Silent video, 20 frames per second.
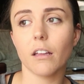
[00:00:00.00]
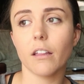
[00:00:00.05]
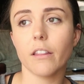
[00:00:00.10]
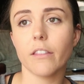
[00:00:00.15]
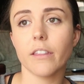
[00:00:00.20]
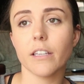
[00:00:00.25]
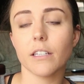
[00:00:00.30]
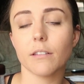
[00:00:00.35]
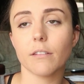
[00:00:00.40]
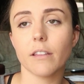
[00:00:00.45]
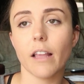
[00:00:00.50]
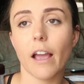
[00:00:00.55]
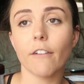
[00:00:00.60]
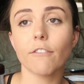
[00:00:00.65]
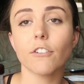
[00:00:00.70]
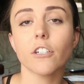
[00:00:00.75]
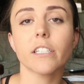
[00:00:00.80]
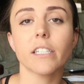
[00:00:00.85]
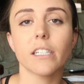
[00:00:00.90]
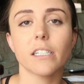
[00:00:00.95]
that
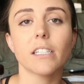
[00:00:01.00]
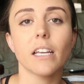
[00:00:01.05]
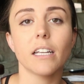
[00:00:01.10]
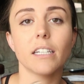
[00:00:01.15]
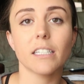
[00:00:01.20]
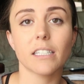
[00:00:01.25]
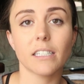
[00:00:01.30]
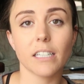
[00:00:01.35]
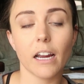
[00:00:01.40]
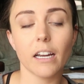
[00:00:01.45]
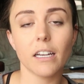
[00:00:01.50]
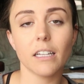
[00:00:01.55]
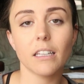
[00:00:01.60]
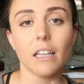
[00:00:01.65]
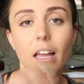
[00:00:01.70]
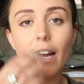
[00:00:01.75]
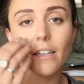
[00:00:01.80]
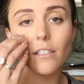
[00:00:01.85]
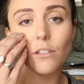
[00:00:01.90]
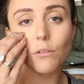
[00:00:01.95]
ever since I decided
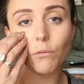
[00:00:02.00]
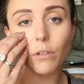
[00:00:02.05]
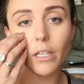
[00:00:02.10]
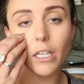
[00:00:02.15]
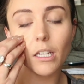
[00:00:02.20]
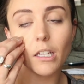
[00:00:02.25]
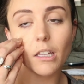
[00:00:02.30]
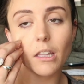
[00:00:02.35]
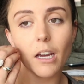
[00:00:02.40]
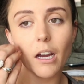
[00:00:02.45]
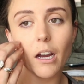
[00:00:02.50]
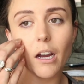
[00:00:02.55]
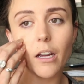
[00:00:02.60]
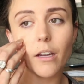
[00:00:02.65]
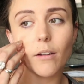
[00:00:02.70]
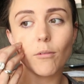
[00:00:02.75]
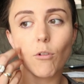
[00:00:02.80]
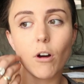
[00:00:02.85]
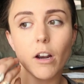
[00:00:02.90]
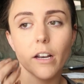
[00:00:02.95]
last week that
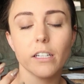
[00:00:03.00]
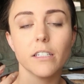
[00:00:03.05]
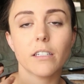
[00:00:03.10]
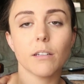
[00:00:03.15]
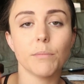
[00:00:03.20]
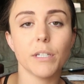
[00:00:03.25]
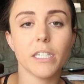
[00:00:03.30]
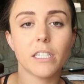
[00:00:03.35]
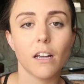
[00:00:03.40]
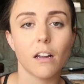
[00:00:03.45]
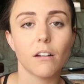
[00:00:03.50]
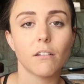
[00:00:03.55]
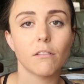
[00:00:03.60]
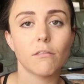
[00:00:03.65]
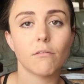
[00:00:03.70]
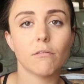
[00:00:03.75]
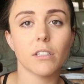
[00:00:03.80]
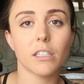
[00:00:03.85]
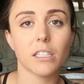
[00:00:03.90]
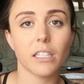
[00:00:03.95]
I wanted to be
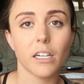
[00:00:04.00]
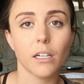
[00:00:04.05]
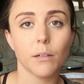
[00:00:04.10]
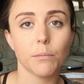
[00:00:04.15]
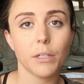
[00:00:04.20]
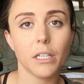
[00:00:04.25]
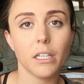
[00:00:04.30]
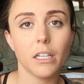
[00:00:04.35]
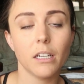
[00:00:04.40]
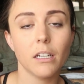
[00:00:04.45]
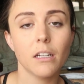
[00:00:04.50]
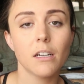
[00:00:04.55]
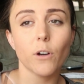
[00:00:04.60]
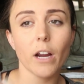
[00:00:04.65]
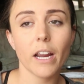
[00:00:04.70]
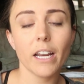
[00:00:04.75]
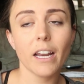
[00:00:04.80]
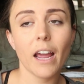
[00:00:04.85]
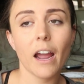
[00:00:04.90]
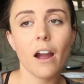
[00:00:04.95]
done with therapy for
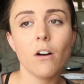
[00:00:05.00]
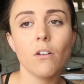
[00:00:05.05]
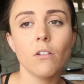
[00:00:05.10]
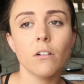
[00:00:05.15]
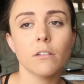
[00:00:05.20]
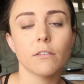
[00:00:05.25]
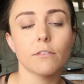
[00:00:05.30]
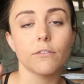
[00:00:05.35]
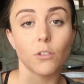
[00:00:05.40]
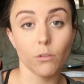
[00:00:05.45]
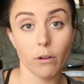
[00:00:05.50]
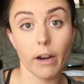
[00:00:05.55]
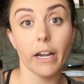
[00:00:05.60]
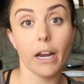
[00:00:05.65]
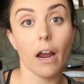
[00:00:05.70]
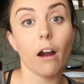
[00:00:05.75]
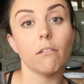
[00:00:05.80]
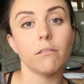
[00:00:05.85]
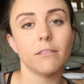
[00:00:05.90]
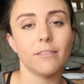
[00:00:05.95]
right now,
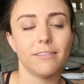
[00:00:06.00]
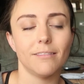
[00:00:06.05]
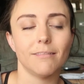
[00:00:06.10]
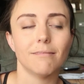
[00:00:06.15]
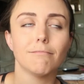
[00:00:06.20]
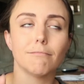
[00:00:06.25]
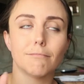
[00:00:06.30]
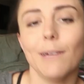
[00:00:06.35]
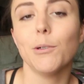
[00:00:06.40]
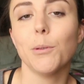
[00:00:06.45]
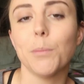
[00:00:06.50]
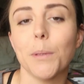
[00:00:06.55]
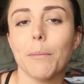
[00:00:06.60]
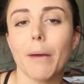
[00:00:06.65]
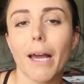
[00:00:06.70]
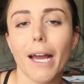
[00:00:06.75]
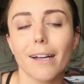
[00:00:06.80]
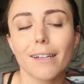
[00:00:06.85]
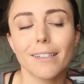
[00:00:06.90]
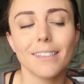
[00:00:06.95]
I will be
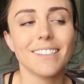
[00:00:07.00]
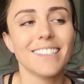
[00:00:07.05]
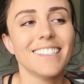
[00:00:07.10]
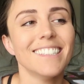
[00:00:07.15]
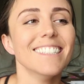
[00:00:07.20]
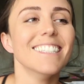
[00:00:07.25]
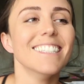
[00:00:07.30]
back.